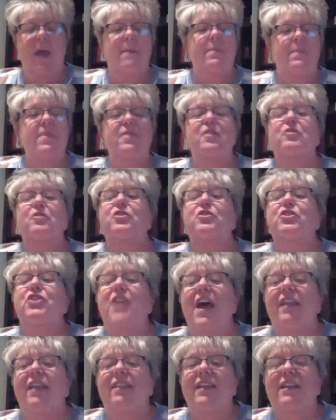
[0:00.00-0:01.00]
there's
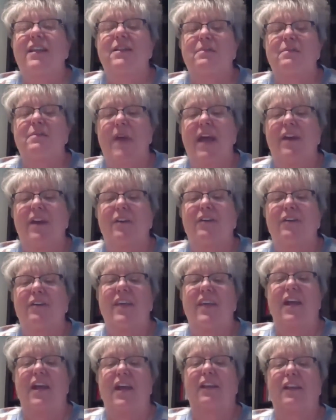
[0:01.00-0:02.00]
nothing better
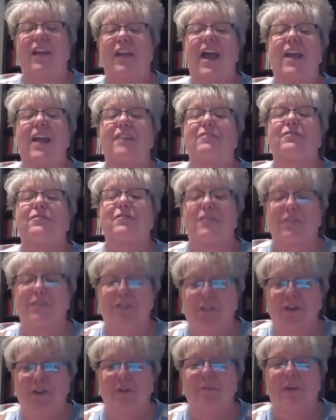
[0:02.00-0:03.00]
than a live
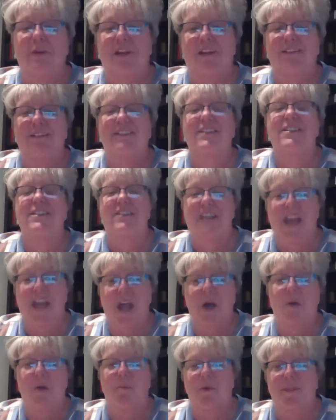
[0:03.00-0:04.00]
human to
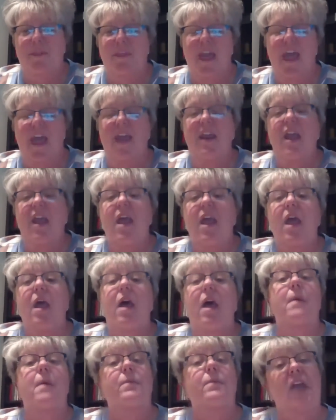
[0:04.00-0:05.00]
help with that.
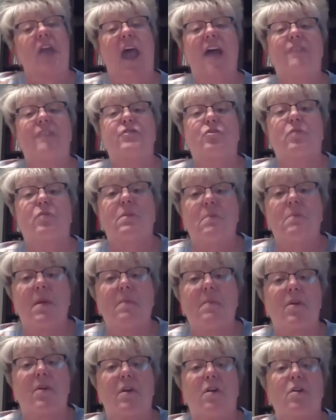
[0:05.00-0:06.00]
You have to
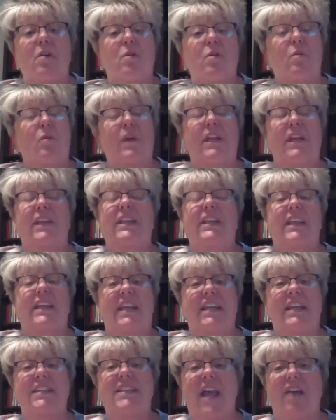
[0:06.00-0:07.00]
remember, when
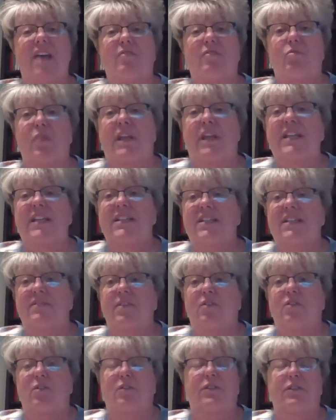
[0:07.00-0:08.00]
kids have reading
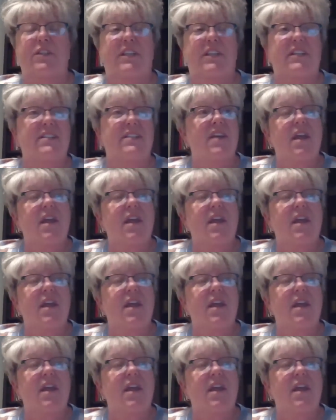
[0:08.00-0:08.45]
difficulties,